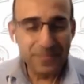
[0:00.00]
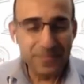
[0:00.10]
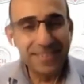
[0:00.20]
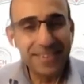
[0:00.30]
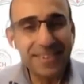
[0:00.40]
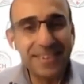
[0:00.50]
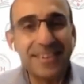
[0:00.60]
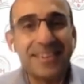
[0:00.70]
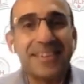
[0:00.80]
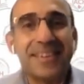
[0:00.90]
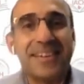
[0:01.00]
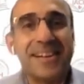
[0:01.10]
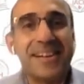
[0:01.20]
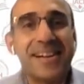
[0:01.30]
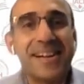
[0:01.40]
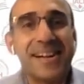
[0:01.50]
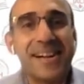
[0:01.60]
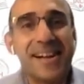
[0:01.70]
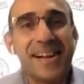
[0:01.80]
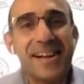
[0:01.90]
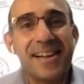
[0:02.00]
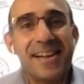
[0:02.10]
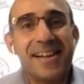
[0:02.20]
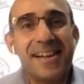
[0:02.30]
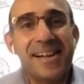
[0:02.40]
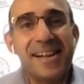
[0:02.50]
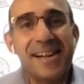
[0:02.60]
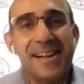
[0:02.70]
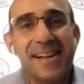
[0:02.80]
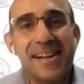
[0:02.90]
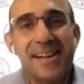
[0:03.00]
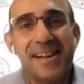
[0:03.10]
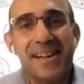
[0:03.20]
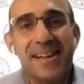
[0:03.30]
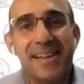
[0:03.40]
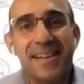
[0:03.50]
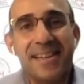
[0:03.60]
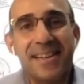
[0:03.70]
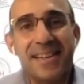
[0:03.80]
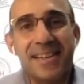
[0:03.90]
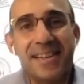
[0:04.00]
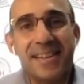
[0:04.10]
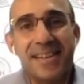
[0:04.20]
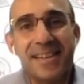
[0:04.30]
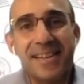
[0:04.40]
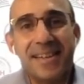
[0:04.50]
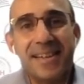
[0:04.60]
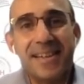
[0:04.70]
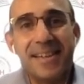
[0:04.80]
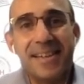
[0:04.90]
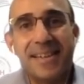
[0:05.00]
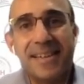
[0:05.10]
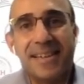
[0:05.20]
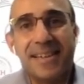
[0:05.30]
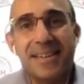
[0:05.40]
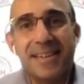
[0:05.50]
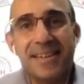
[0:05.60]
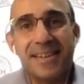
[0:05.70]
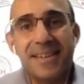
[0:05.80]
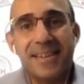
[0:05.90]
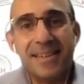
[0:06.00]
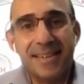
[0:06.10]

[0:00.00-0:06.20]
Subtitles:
This person isn't speaking.